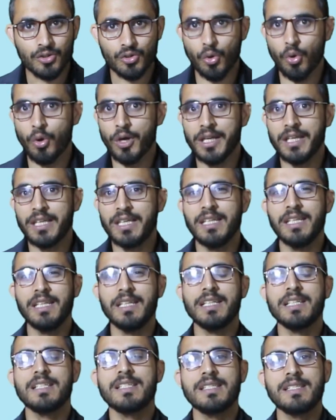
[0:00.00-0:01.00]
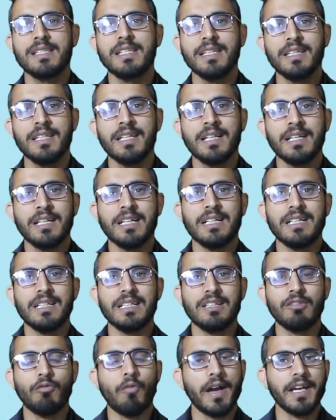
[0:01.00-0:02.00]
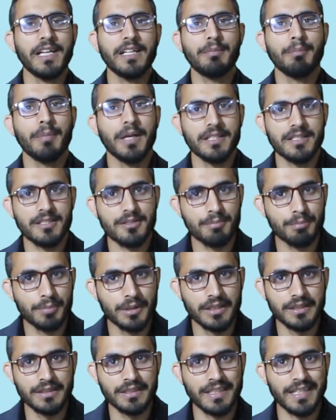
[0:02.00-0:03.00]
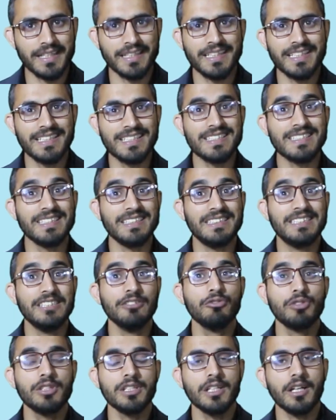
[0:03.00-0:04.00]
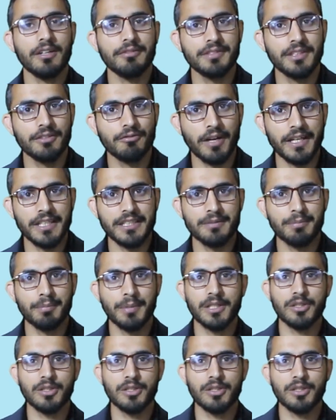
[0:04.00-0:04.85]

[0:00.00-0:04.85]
so he is the white man's burden, and it's the duty of the white